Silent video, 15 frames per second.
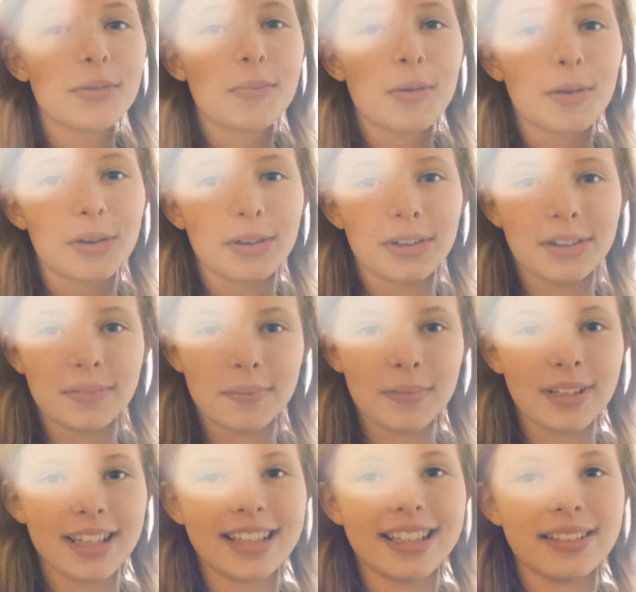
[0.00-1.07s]
poem
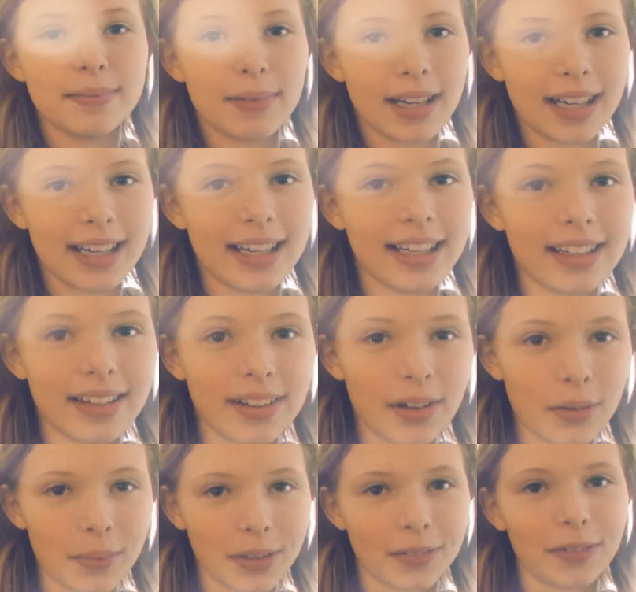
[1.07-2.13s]
in my
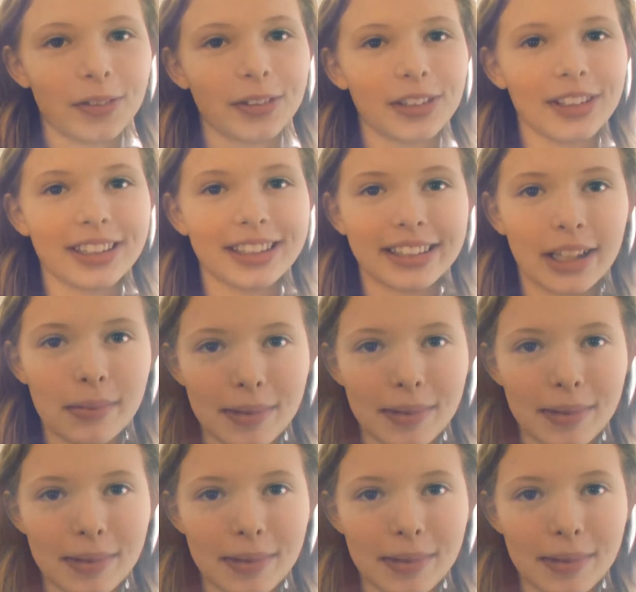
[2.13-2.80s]
homework folder. Go get